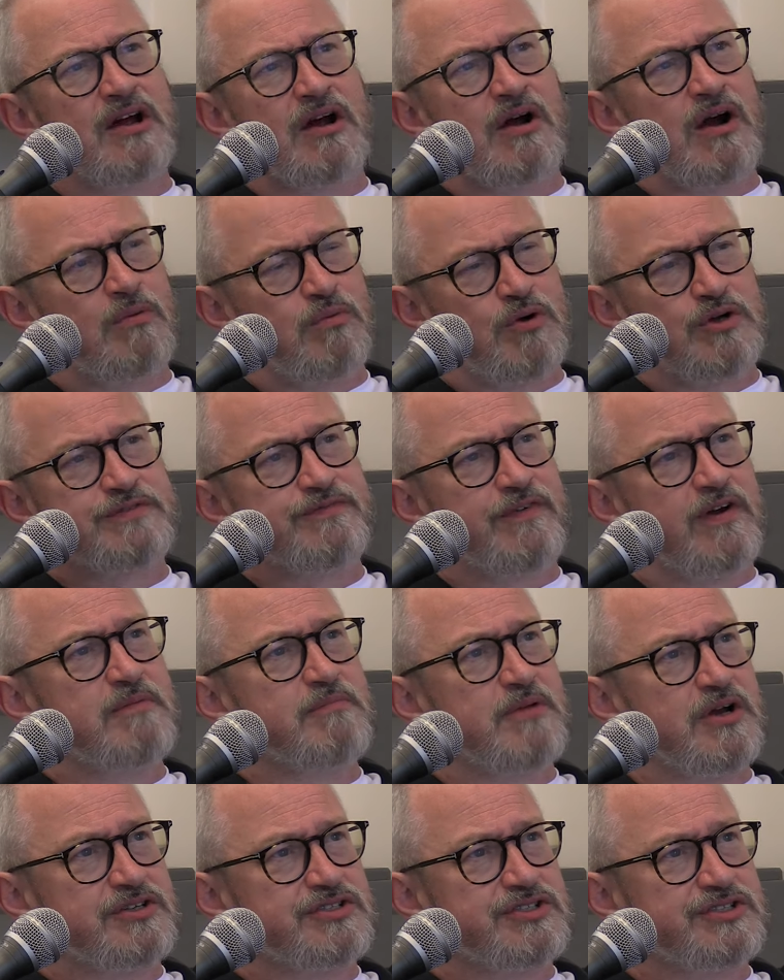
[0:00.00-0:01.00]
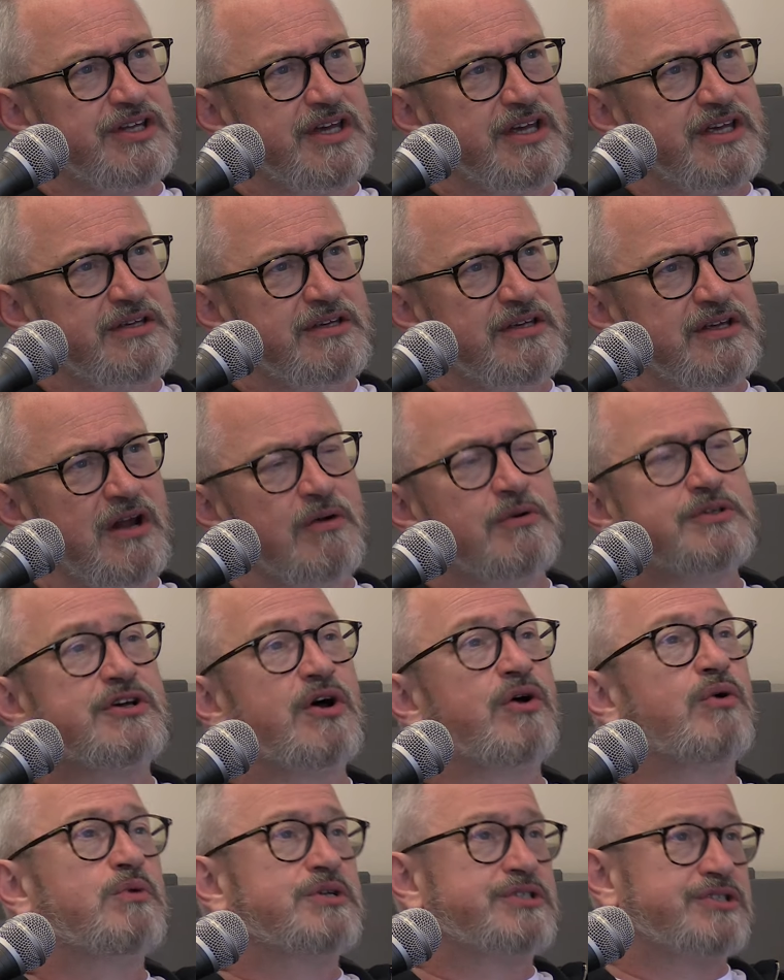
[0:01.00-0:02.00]
you know, I was very much the, you know, as I
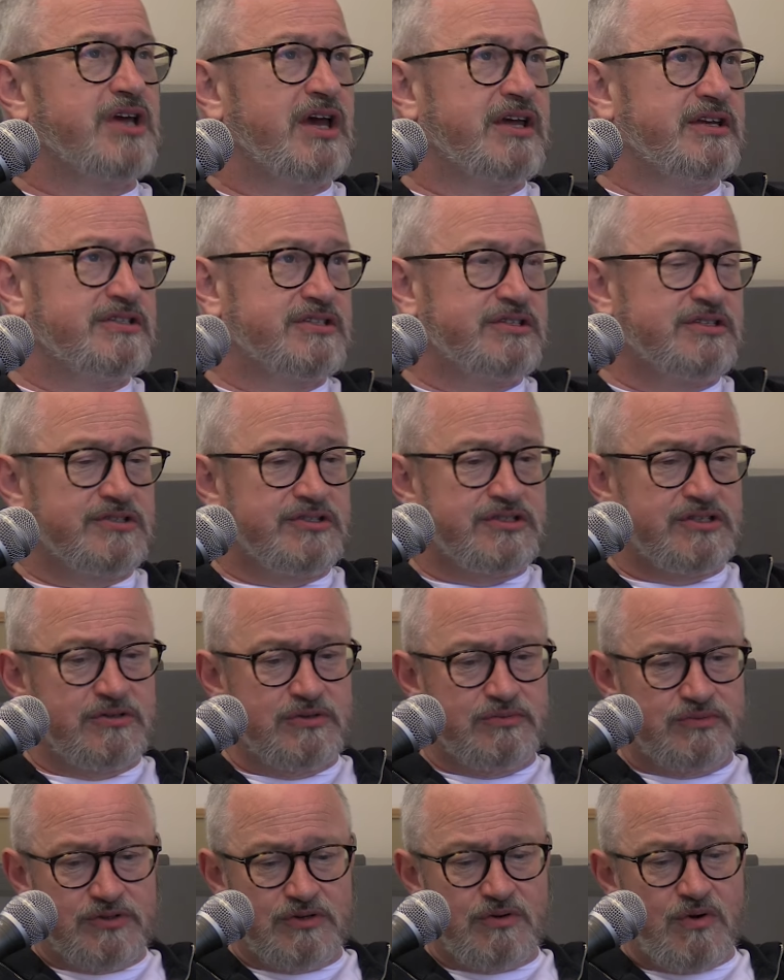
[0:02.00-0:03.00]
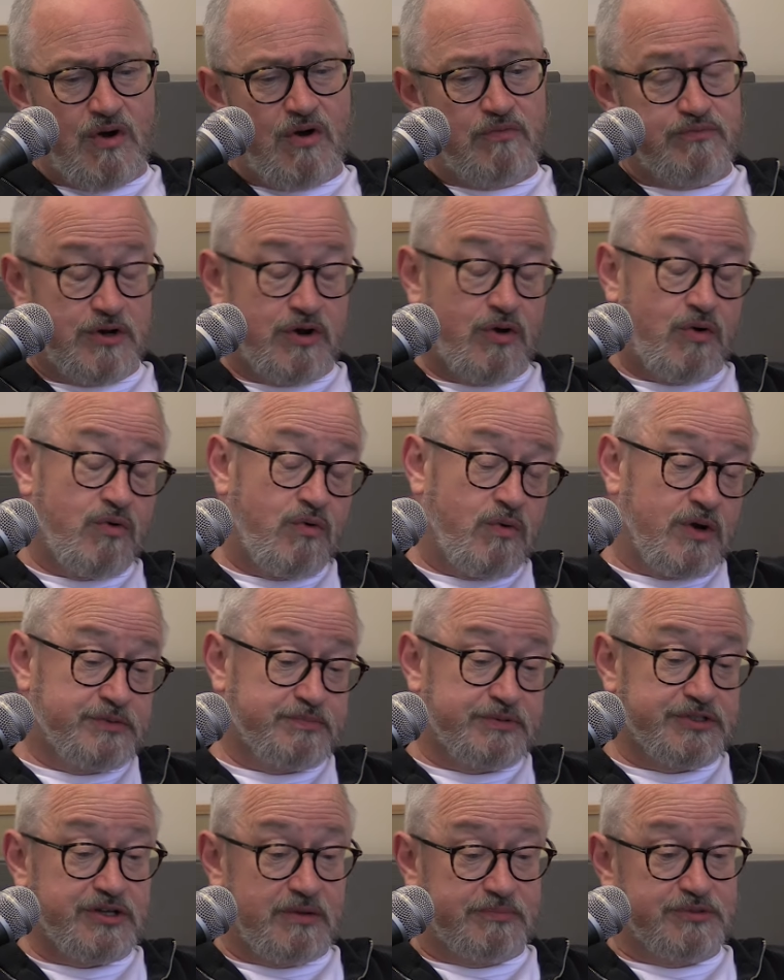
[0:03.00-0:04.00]
always say to, to, to quite often, not always,
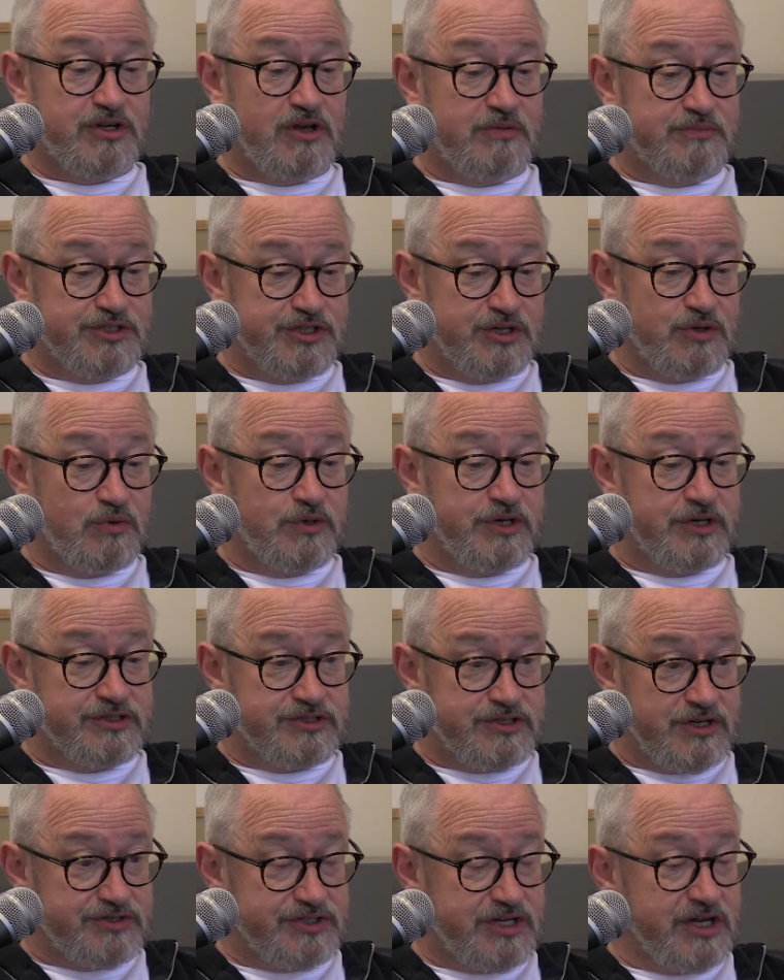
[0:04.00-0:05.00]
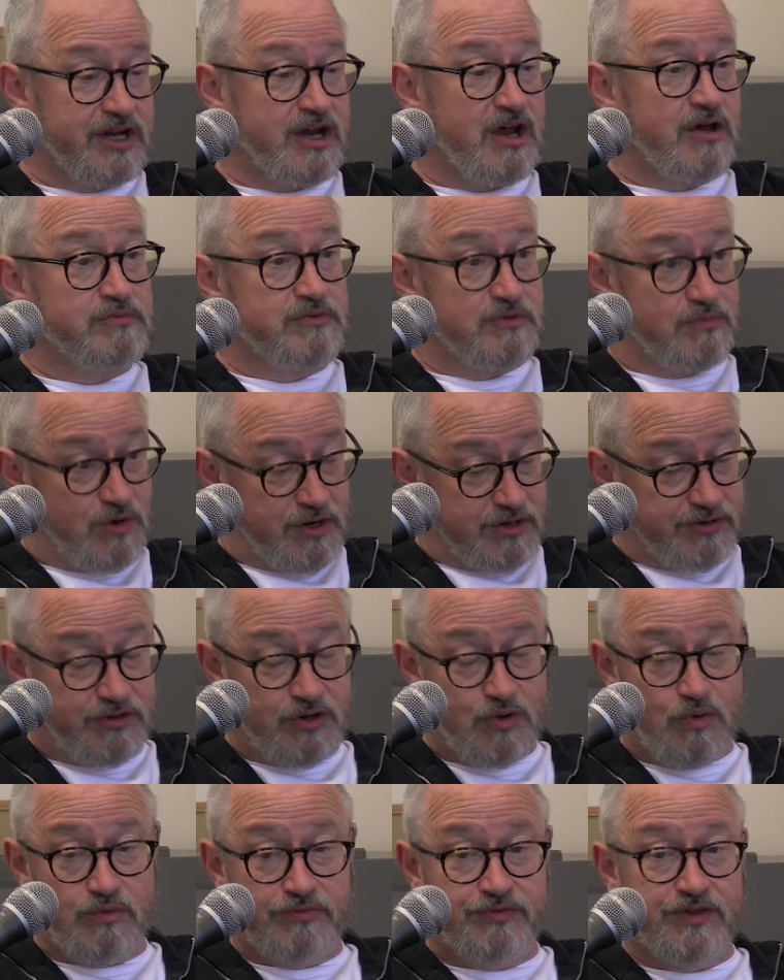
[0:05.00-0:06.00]
but sometimes to the audience, I say, you know, the, one of the
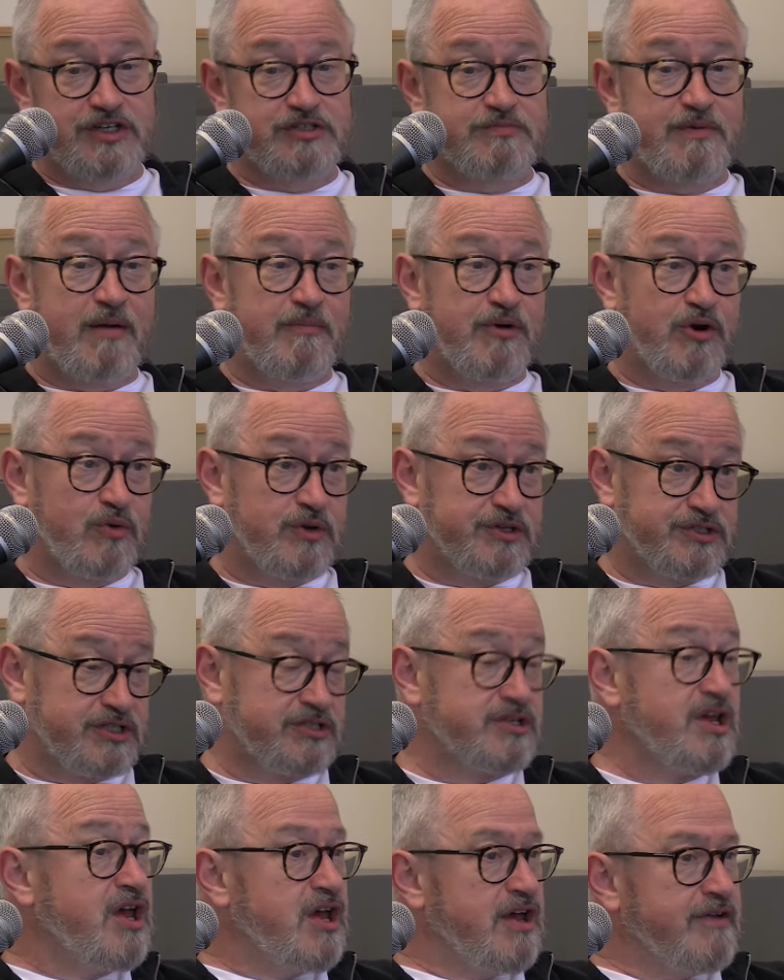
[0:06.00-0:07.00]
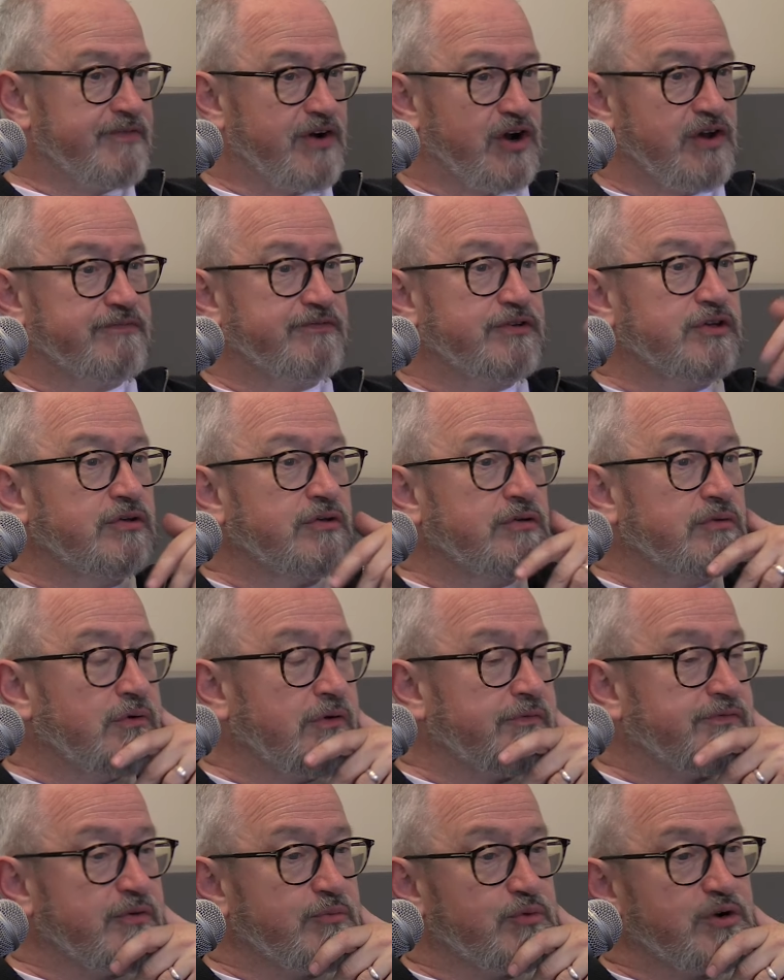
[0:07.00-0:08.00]
cool things about my audience is very few
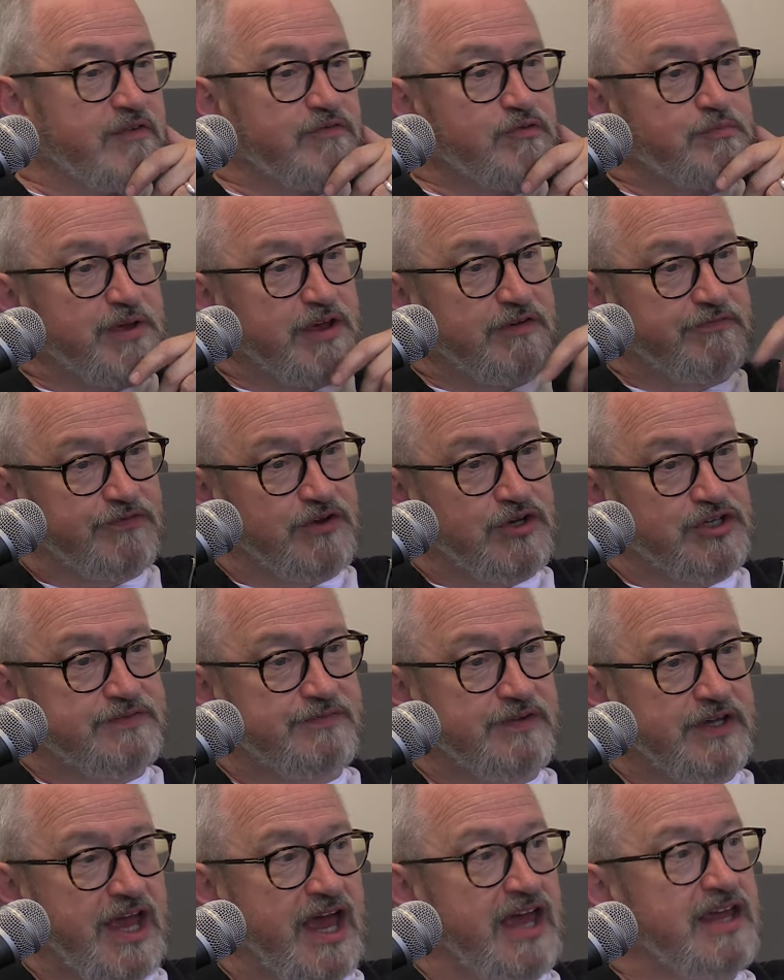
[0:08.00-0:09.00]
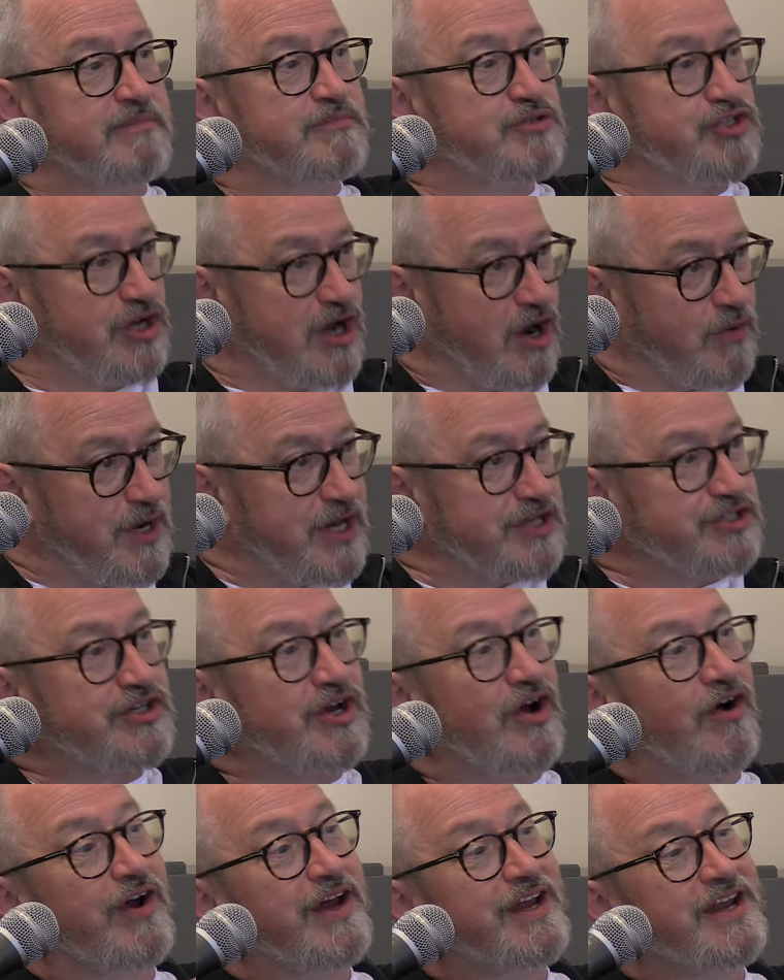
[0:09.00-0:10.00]
of them were ever picked first for games, you know, and it's
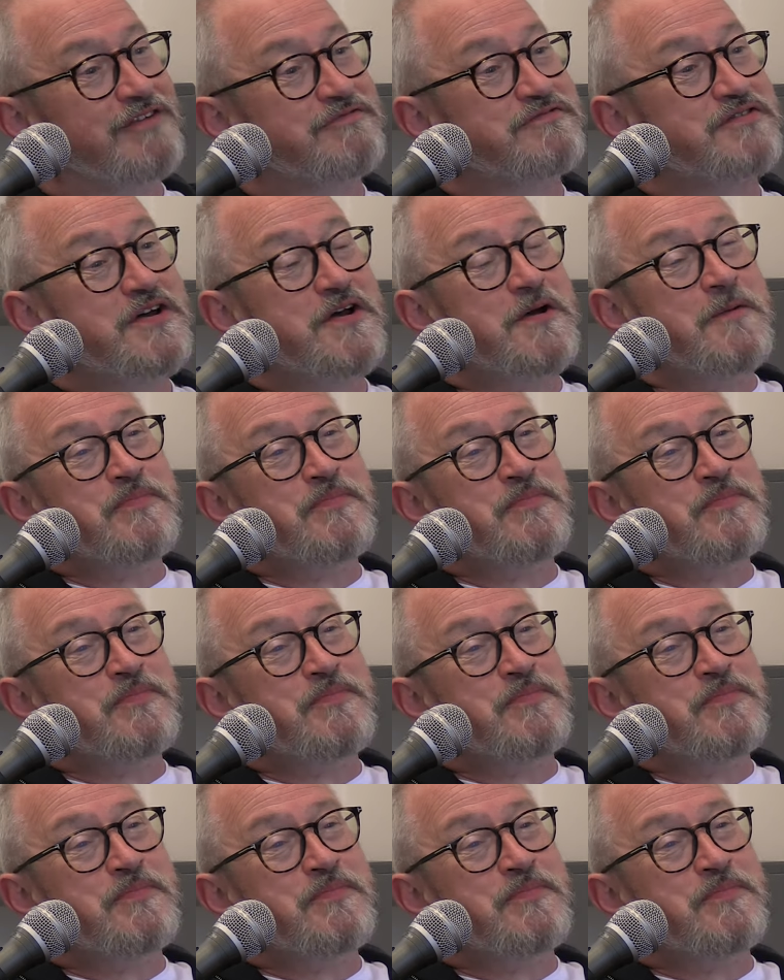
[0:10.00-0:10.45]
kind of,